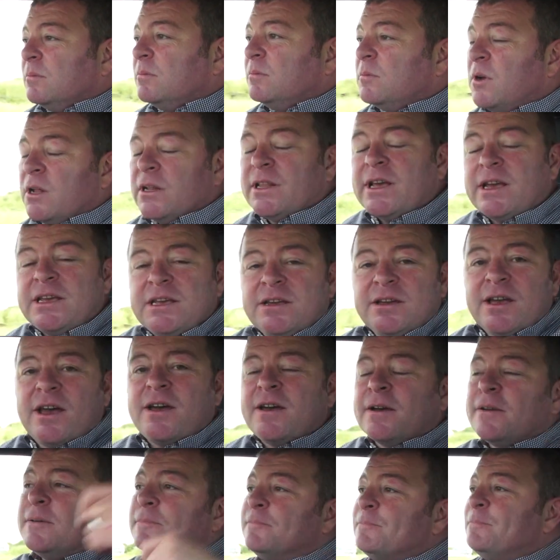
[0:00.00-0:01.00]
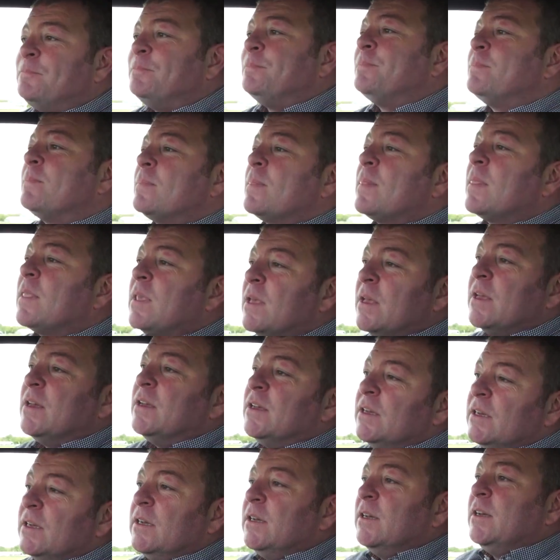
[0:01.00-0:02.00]
well, there you go.
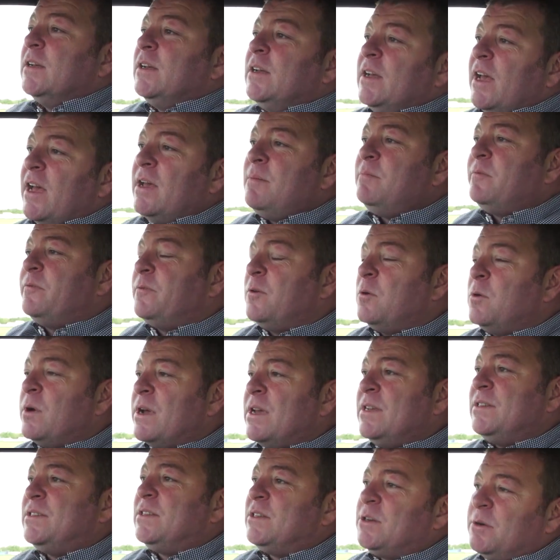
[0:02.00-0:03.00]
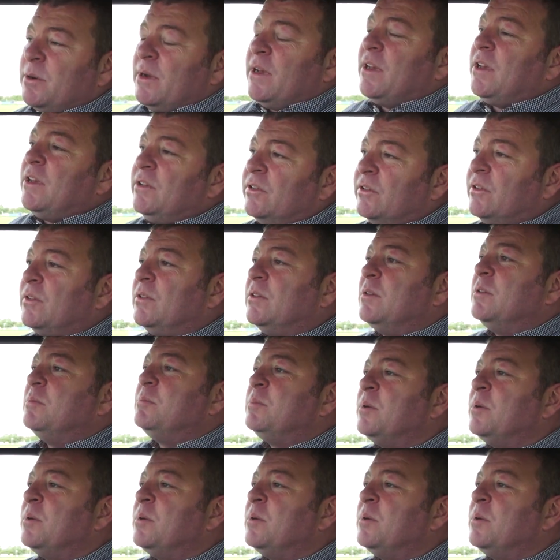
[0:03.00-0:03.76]
M4 is the quickest